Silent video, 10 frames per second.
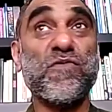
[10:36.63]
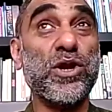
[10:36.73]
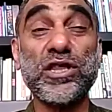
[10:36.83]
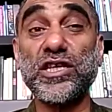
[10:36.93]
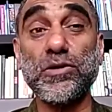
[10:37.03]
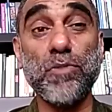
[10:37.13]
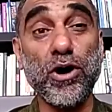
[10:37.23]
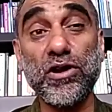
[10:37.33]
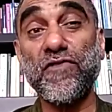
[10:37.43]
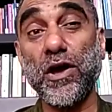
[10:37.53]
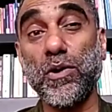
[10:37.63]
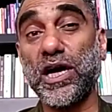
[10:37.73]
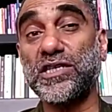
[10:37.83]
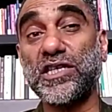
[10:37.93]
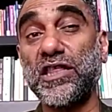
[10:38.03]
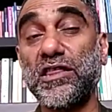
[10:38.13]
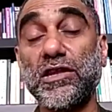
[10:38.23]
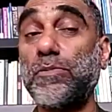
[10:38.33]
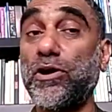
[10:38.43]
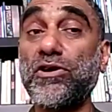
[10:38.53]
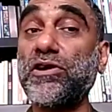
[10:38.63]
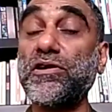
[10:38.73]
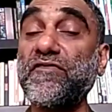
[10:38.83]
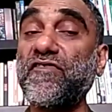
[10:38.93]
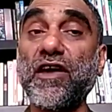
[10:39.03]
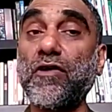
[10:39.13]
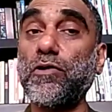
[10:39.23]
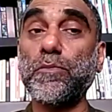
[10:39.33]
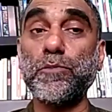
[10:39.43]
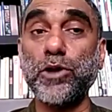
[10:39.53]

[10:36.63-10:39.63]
If you look at the demography of our country and the demography of our